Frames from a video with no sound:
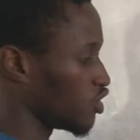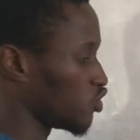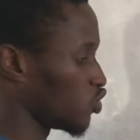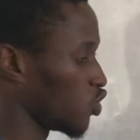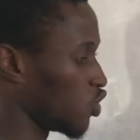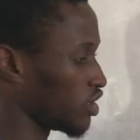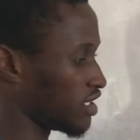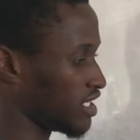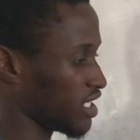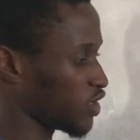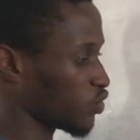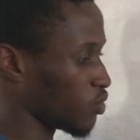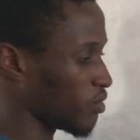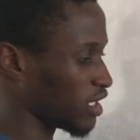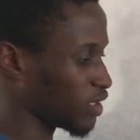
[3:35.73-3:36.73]
So
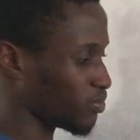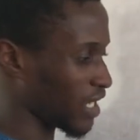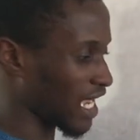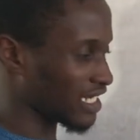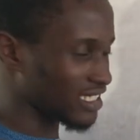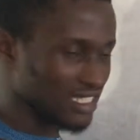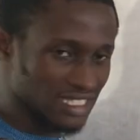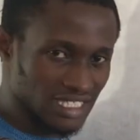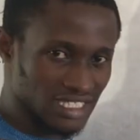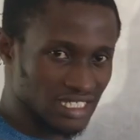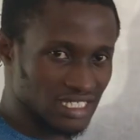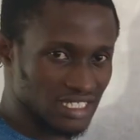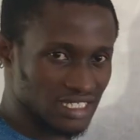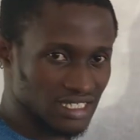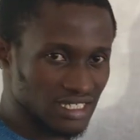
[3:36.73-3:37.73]
this will multiply
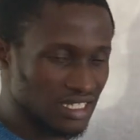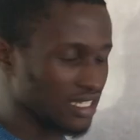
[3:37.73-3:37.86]
this,